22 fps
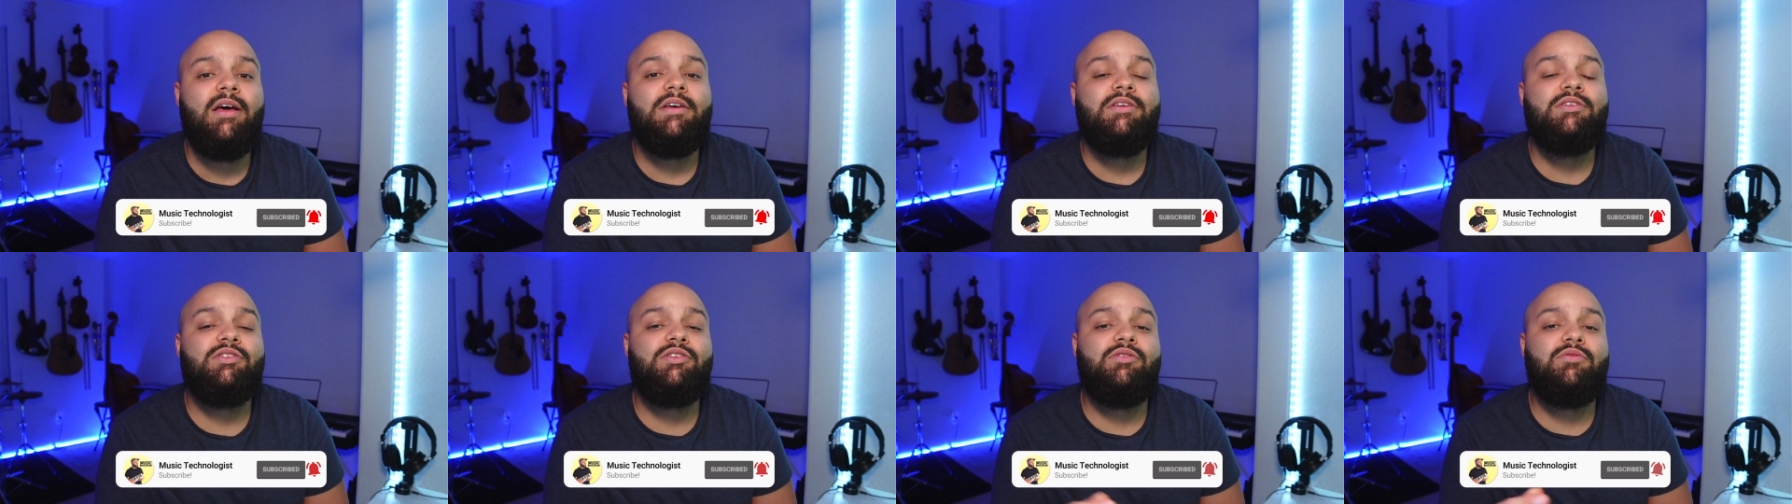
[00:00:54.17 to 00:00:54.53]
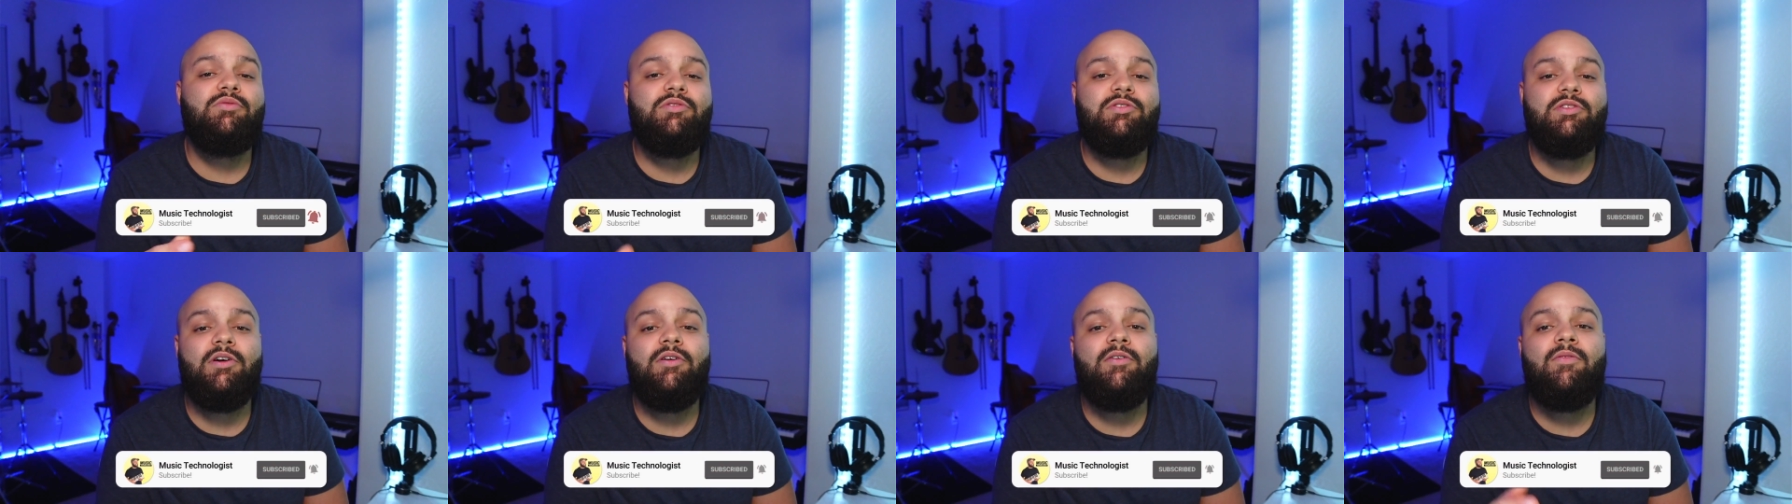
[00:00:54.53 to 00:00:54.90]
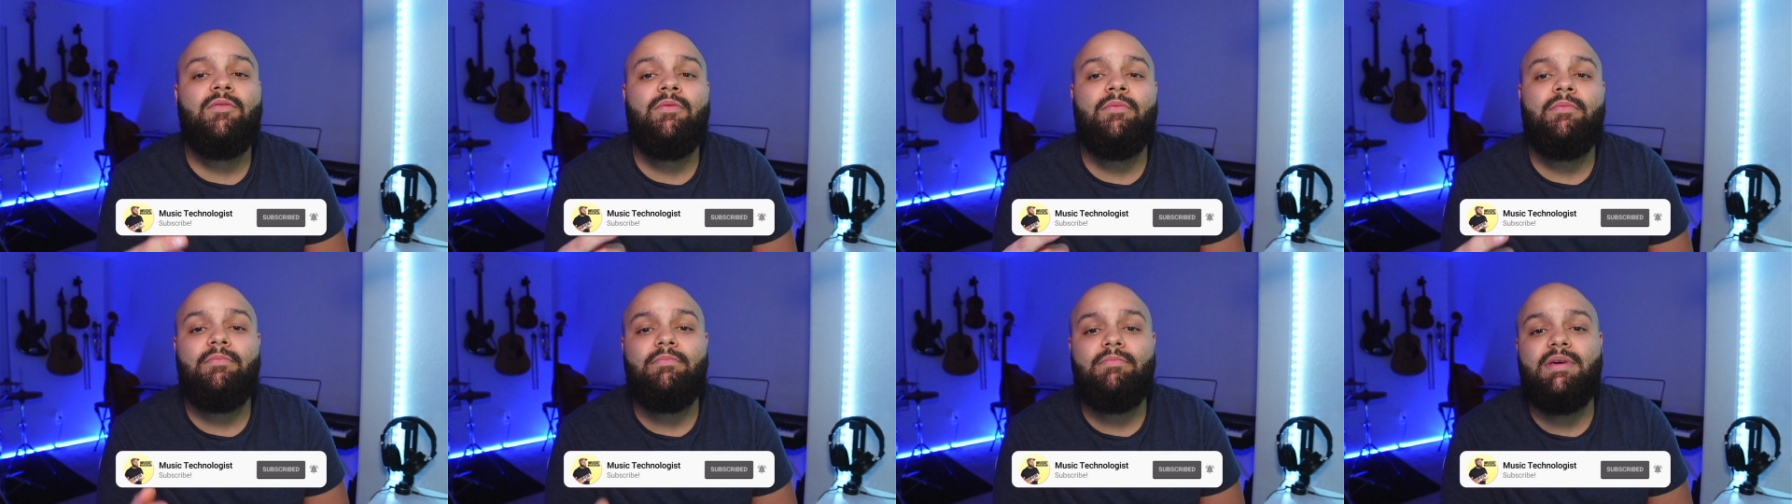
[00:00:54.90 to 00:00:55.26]
so you
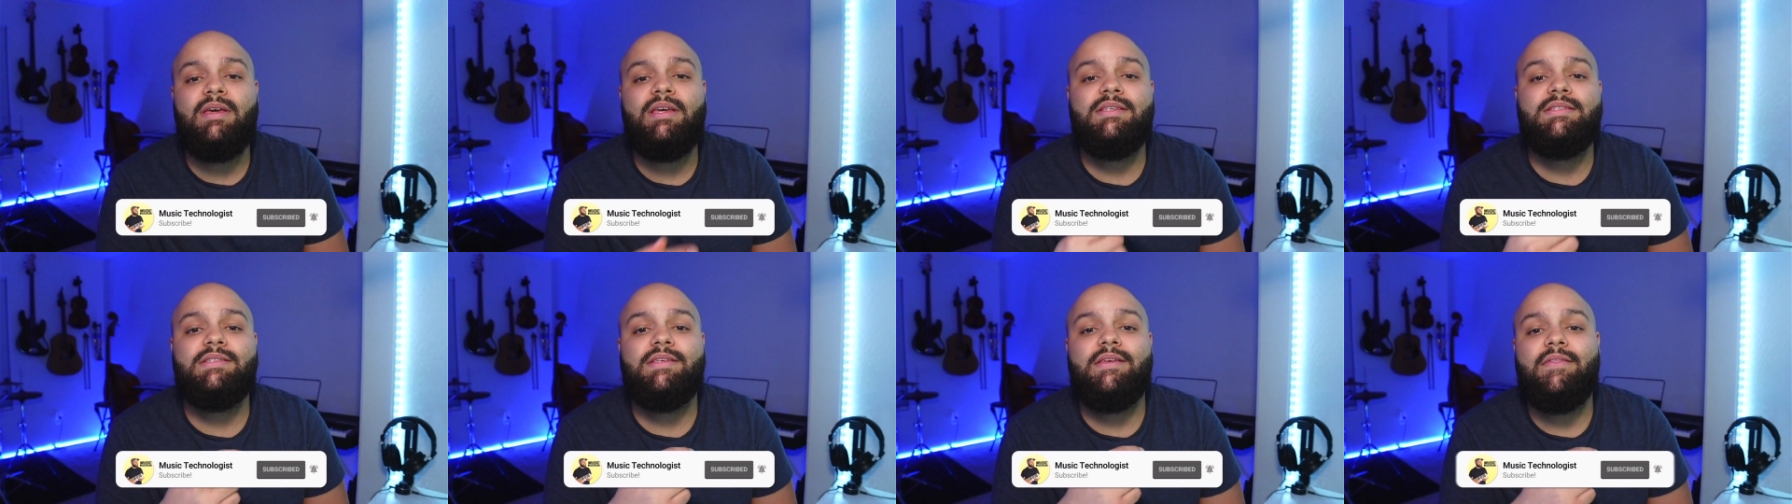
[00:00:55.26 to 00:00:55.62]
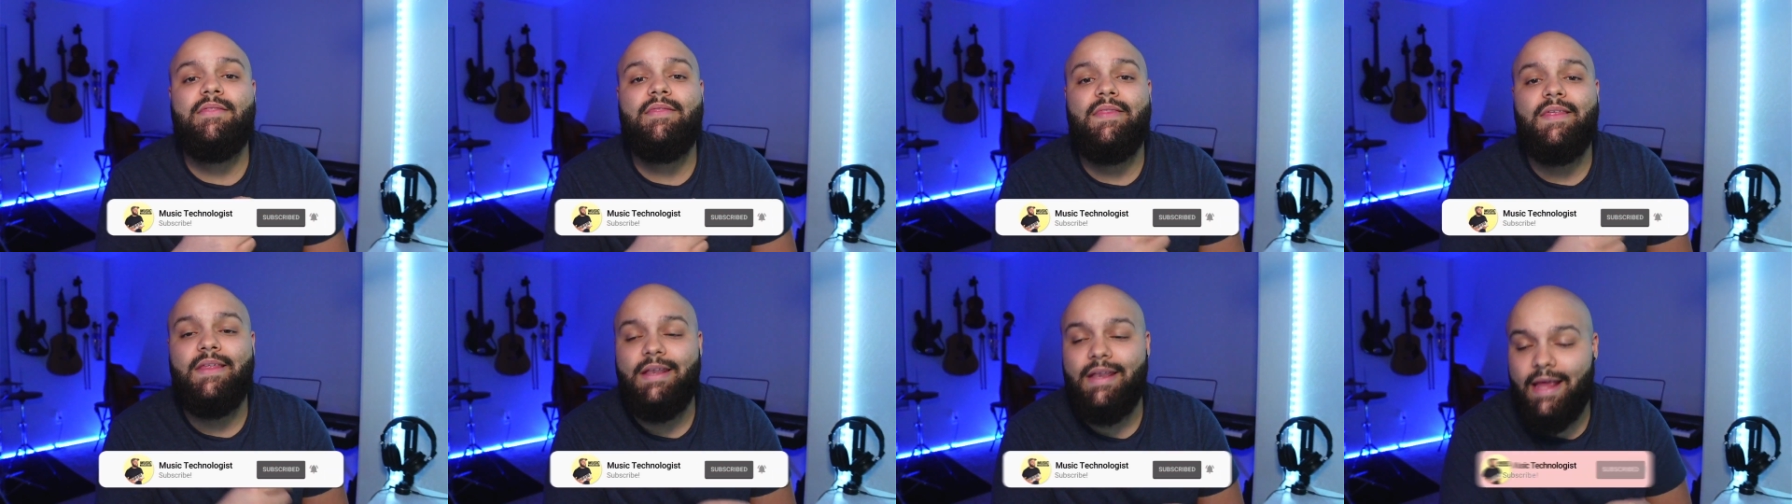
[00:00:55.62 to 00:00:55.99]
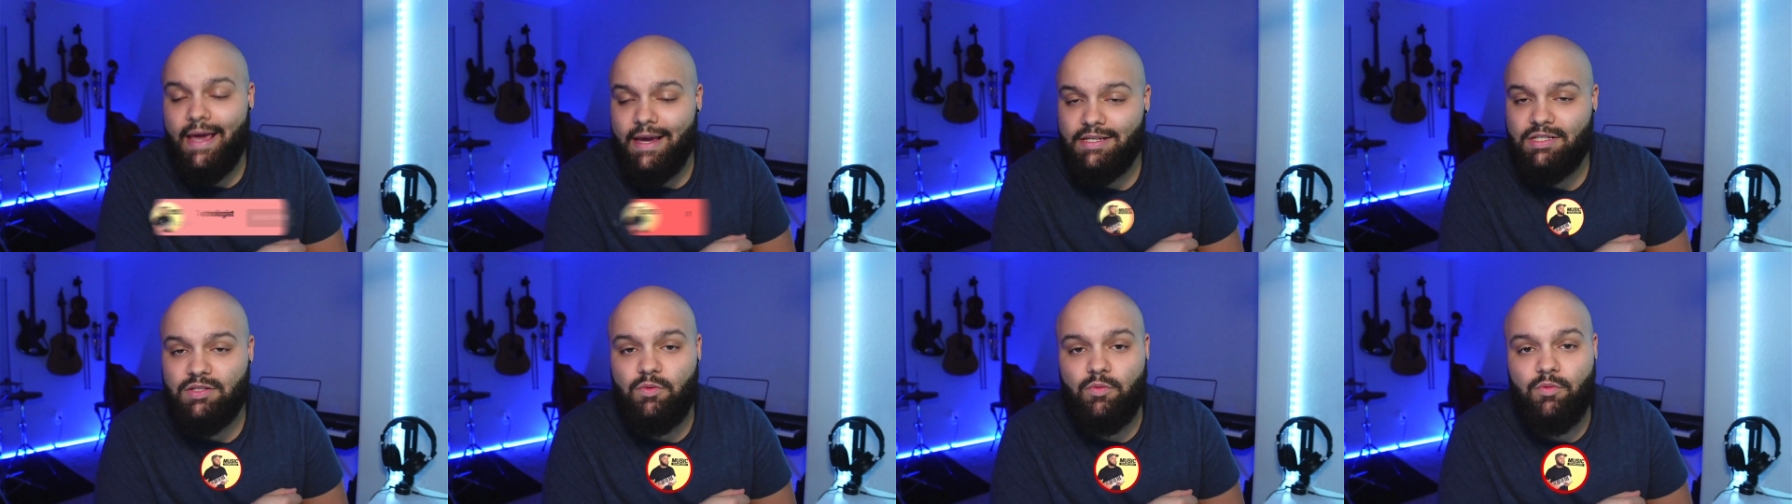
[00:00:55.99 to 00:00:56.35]
don't miss the
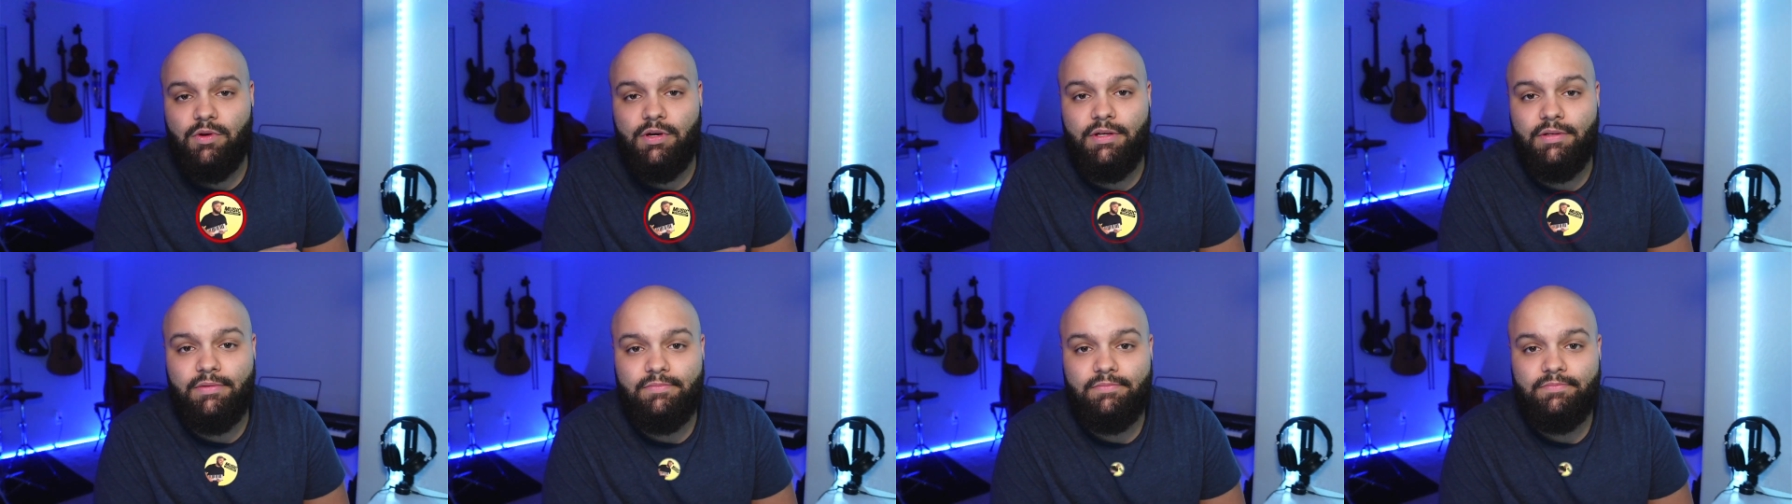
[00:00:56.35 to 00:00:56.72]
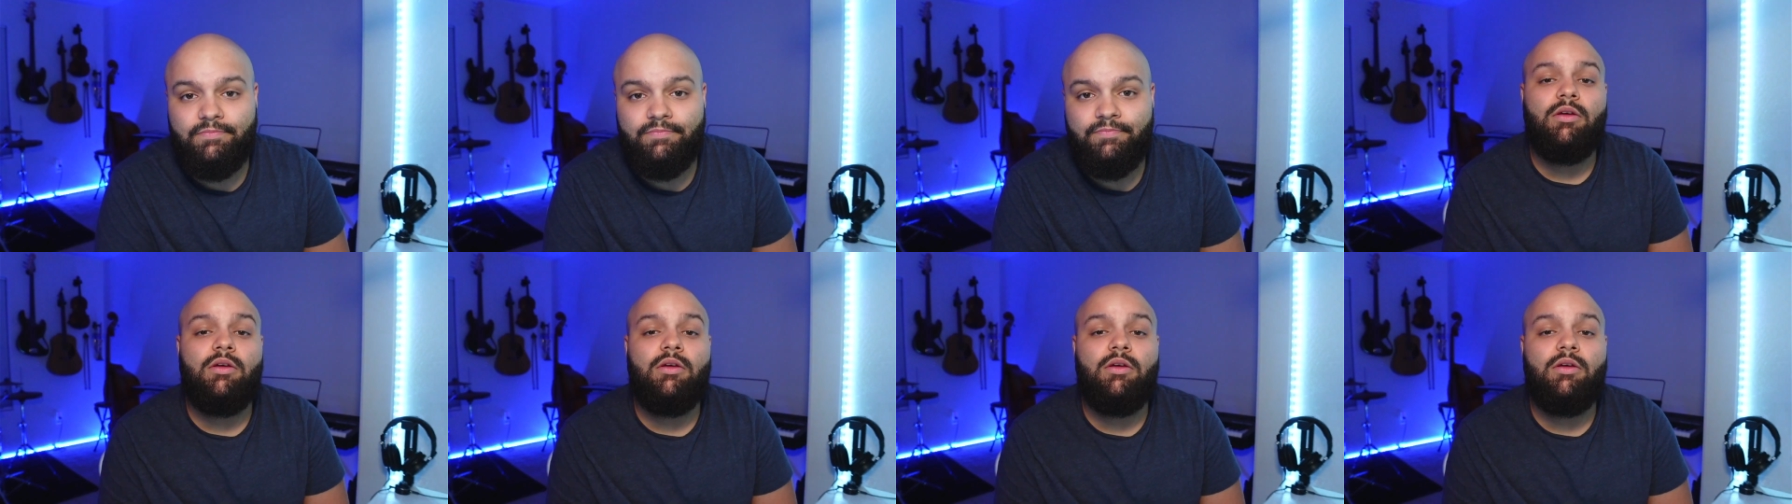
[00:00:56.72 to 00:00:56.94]
next one.